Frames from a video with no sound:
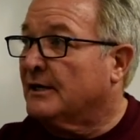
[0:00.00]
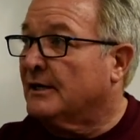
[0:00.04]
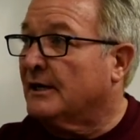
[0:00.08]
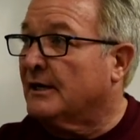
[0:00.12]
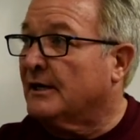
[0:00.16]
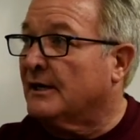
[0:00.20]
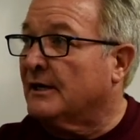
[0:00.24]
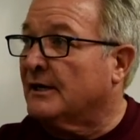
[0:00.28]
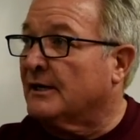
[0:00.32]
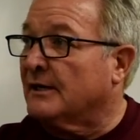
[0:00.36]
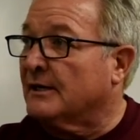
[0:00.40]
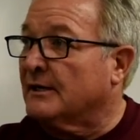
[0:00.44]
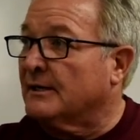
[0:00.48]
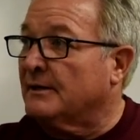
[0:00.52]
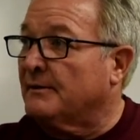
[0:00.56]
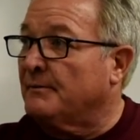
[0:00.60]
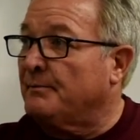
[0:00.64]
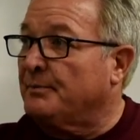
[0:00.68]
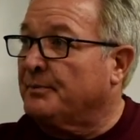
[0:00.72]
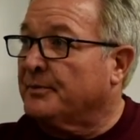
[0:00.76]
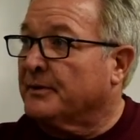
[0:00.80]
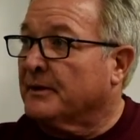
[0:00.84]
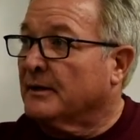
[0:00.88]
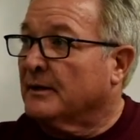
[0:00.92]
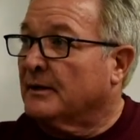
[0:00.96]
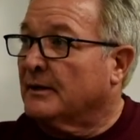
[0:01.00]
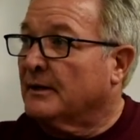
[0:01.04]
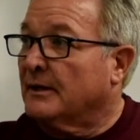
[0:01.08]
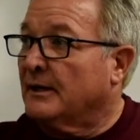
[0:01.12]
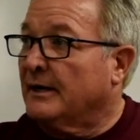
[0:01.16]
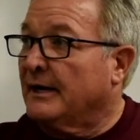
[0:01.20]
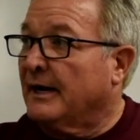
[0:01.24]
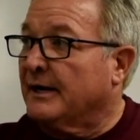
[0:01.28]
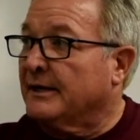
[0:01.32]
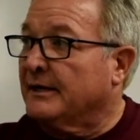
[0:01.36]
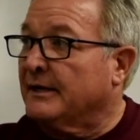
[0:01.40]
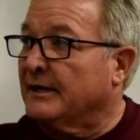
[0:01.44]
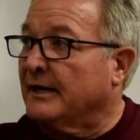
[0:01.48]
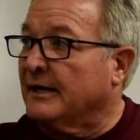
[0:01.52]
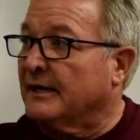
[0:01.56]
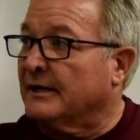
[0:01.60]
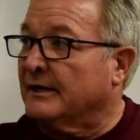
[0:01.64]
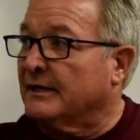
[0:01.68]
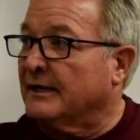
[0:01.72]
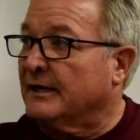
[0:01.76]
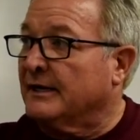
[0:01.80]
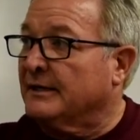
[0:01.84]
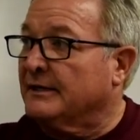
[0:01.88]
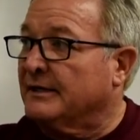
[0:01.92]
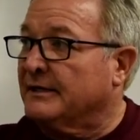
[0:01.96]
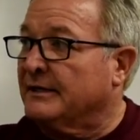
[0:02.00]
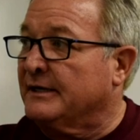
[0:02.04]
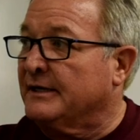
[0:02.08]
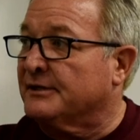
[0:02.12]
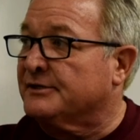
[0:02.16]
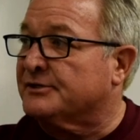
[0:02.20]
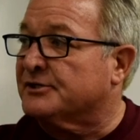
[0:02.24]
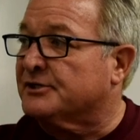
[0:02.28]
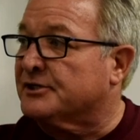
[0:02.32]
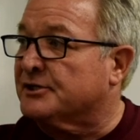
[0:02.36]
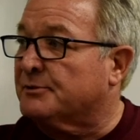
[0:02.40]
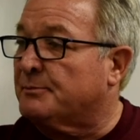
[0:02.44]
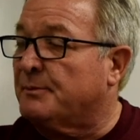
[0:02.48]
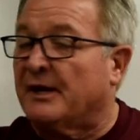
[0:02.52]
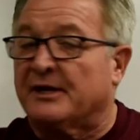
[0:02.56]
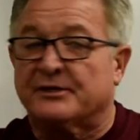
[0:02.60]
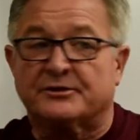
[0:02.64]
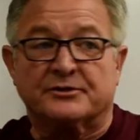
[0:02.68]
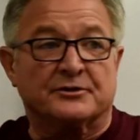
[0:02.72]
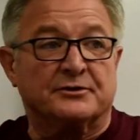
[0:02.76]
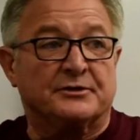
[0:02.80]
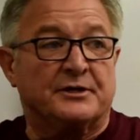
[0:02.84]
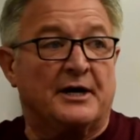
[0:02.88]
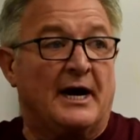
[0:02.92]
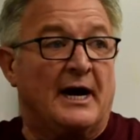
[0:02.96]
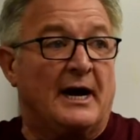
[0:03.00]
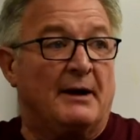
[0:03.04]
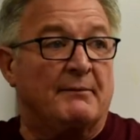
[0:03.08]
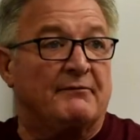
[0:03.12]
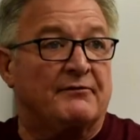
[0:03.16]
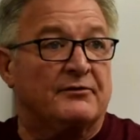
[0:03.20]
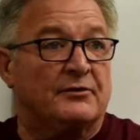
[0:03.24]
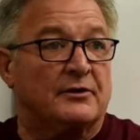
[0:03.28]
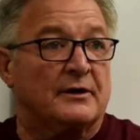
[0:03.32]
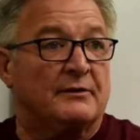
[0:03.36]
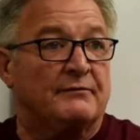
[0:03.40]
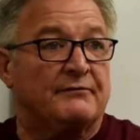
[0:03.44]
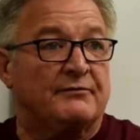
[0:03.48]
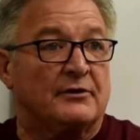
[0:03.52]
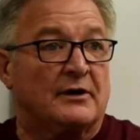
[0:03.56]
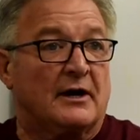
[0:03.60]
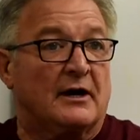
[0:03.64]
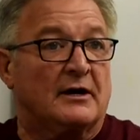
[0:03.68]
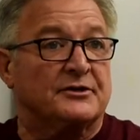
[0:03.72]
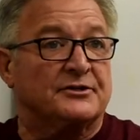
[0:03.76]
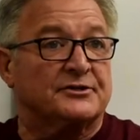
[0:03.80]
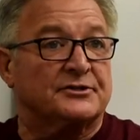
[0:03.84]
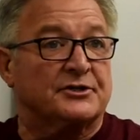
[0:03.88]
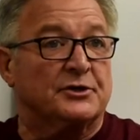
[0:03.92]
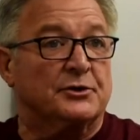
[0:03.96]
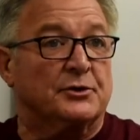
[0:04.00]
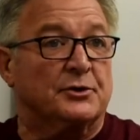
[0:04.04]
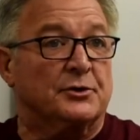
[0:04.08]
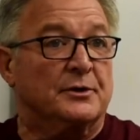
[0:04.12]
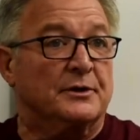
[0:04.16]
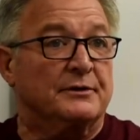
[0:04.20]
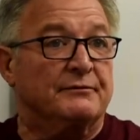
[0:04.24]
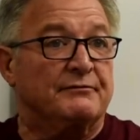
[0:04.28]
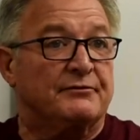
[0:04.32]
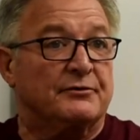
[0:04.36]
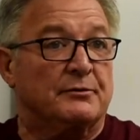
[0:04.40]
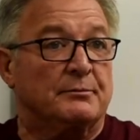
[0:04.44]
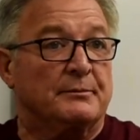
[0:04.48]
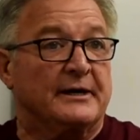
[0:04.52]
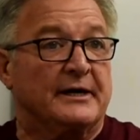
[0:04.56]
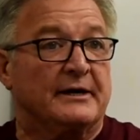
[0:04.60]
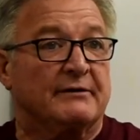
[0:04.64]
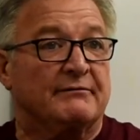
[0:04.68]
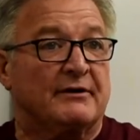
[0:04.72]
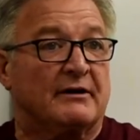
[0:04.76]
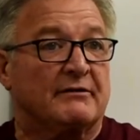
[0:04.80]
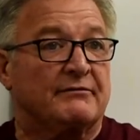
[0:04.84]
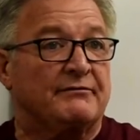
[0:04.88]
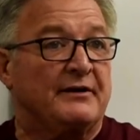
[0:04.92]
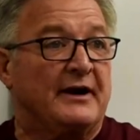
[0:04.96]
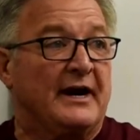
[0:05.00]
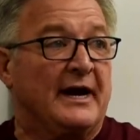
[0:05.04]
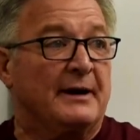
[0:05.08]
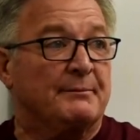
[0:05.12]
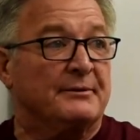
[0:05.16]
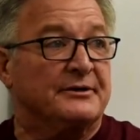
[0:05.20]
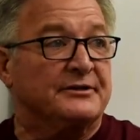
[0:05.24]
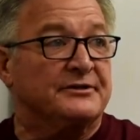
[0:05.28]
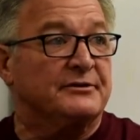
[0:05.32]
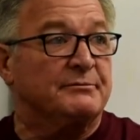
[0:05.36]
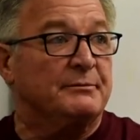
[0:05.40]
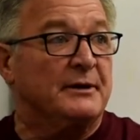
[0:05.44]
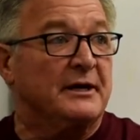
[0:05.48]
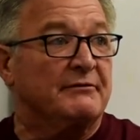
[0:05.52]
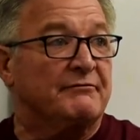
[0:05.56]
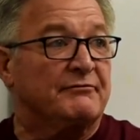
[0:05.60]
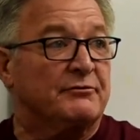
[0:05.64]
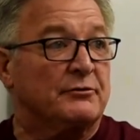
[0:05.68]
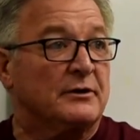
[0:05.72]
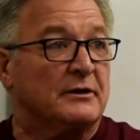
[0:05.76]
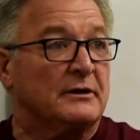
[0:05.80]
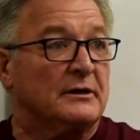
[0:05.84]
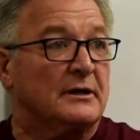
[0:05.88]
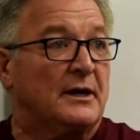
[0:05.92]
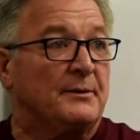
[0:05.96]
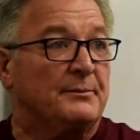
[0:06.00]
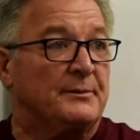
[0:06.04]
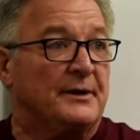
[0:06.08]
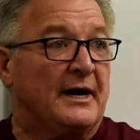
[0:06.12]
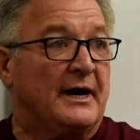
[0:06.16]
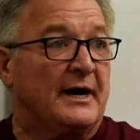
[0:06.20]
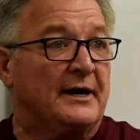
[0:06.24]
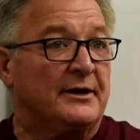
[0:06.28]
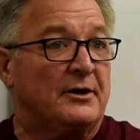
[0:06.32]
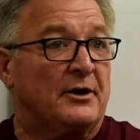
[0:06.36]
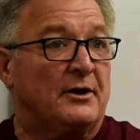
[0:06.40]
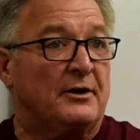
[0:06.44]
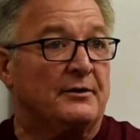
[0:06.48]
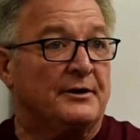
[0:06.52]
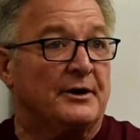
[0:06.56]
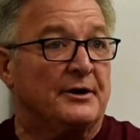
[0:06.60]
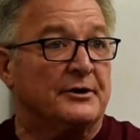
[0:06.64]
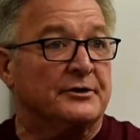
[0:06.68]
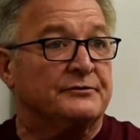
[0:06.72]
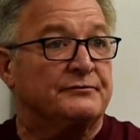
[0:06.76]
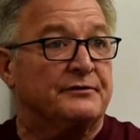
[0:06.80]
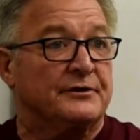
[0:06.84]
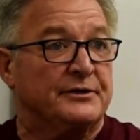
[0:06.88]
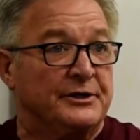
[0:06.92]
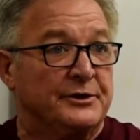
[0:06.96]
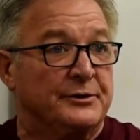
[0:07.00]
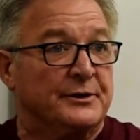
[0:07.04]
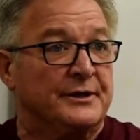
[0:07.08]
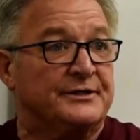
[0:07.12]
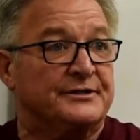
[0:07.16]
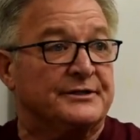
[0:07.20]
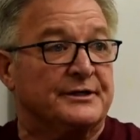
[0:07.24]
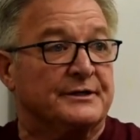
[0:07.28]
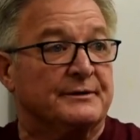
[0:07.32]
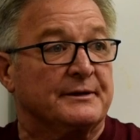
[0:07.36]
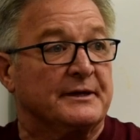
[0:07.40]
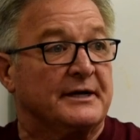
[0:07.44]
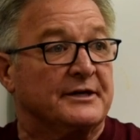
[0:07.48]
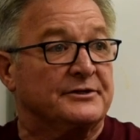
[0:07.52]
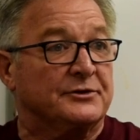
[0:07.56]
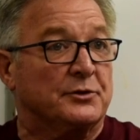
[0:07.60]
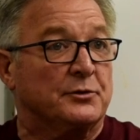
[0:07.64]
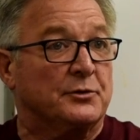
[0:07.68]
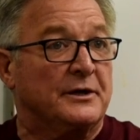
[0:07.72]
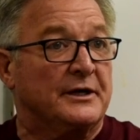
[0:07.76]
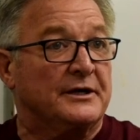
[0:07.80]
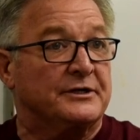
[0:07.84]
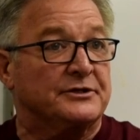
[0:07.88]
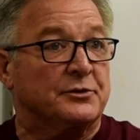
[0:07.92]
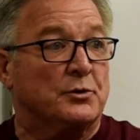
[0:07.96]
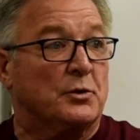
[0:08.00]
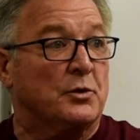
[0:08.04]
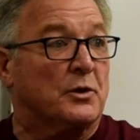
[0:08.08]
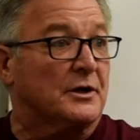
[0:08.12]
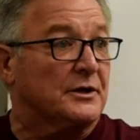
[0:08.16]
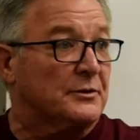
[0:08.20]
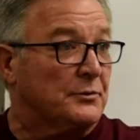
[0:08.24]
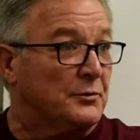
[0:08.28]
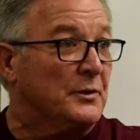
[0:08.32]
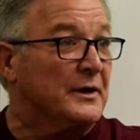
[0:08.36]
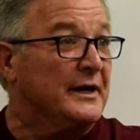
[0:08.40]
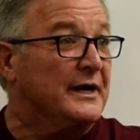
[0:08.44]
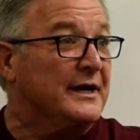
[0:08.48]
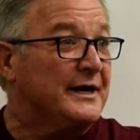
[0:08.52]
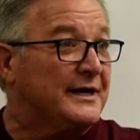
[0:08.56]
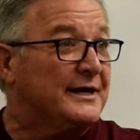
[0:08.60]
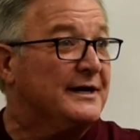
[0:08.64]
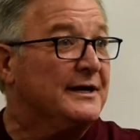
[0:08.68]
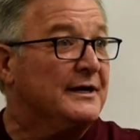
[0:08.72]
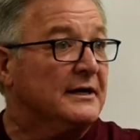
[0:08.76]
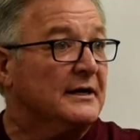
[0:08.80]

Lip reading: and it is a special time for our school and for many of our families and many for our alumni and all those. For you, it's a work week.